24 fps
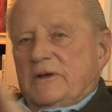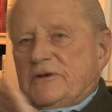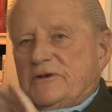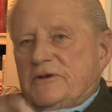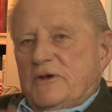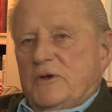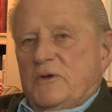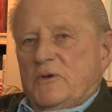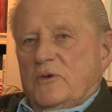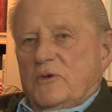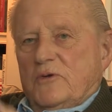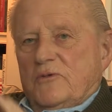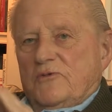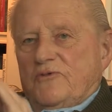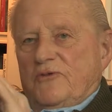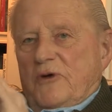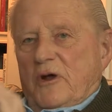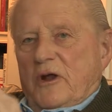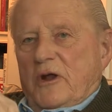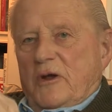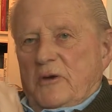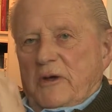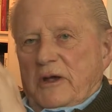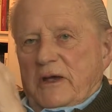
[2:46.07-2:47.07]
So you can
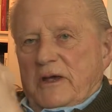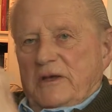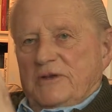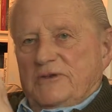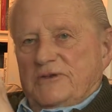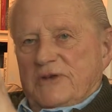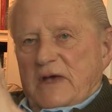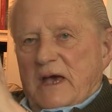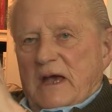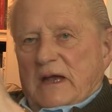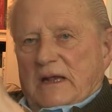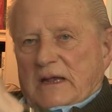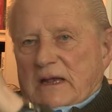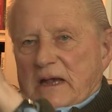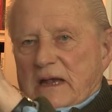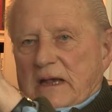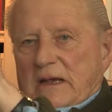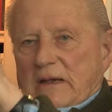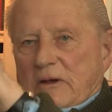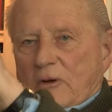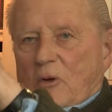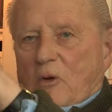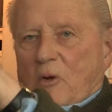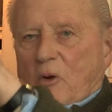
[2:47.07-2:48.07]
follow
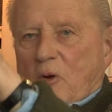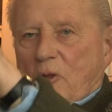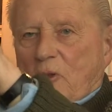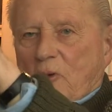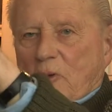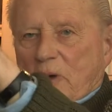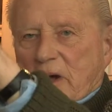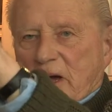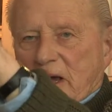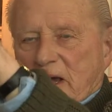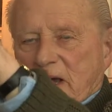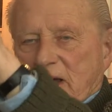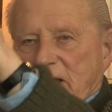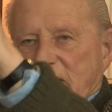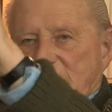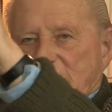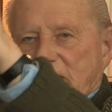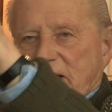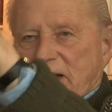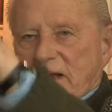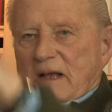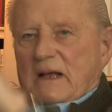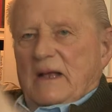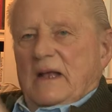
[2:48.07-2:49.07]
exactly all the way
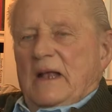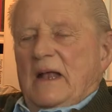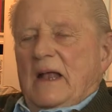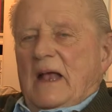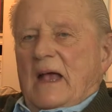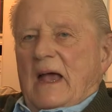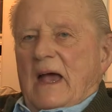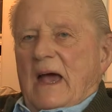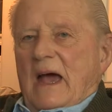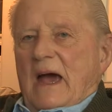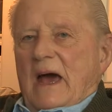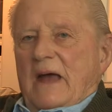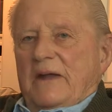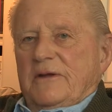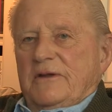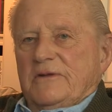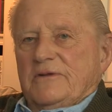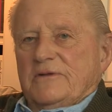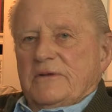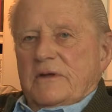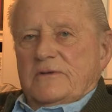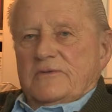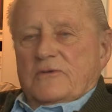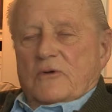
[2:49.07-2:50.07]
and
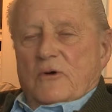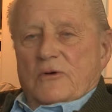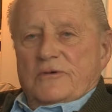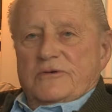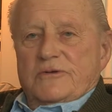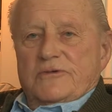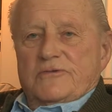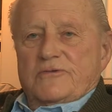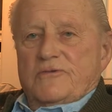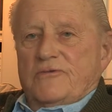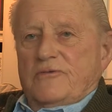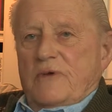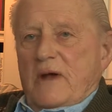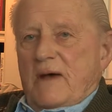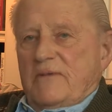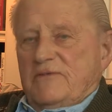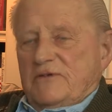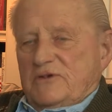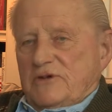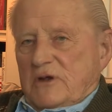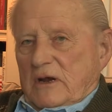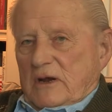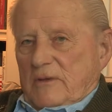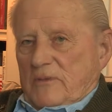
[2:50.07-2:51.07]
it's, it's, of course it's a
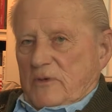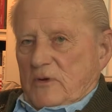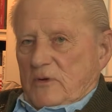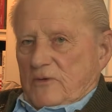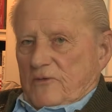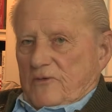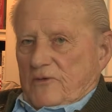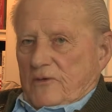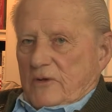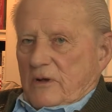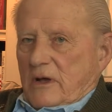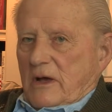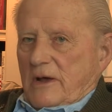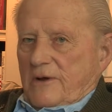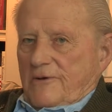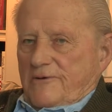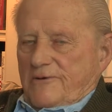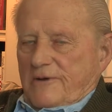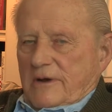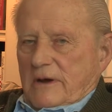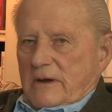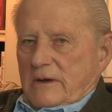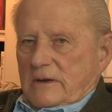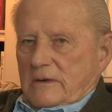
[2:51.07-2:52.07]
ravishingly beautiful
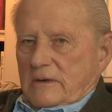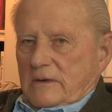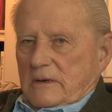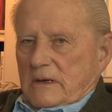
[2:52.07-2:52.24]
country.